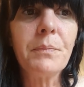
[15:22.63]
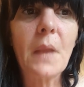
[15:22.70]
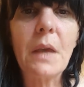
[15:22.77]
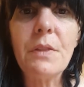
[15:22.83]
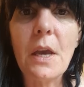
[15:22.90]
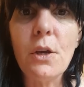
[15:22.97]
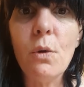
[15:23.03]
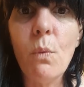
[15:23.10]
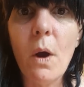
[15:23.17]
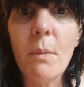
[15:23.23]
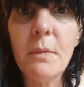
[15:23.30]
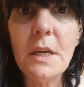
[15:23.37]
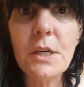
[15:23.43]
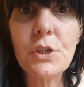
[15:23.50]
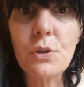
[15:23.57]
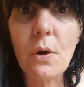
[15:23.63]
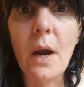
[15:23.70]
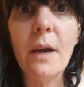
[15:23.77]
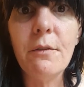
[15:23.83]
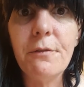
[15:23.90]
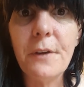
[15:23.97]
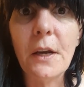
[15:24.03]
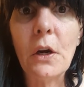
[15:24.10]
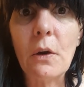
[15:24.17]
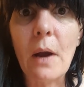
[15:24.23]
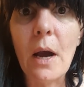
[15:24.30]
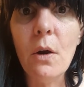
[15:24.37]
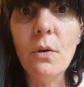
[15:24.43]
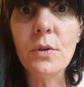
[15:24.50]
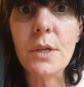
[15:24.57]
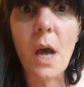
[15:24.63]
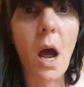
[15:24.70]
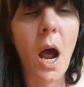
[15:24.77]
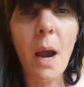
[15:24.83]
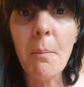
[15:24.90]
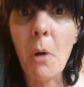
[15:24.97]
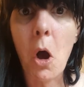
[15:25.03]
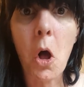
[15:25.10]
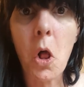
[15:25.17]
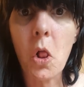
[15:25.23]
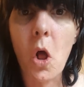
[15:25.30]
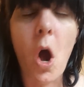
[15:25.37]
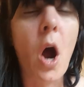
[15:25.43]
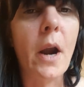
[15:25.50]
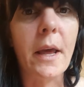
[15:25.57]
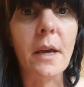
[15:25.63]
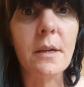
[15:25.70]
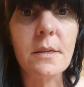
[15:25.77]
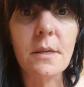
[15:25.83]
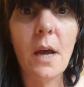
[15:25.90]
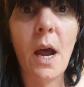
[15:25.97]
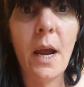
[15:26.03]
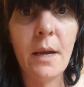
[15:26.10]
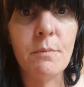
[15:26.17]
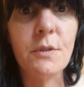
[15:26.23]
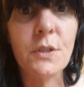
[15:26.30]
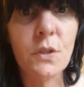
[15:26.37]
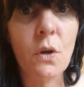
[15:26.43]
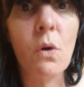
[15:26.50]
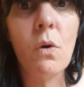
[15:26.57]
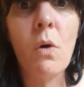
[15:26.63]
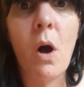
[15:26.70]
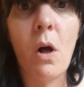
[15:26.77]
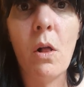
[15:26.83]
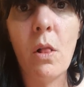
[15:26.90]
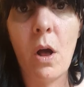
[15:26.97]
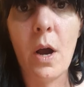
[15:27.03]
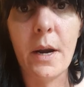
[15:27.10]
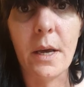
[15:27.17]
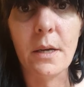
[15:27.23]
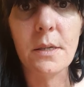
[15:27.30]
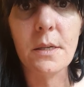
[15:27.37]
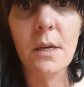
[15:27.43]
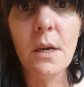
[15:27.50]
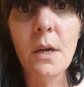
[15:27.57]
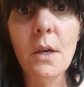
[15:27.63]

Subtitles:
that you want me to try and figure out, I'm all on it. I am so all on it.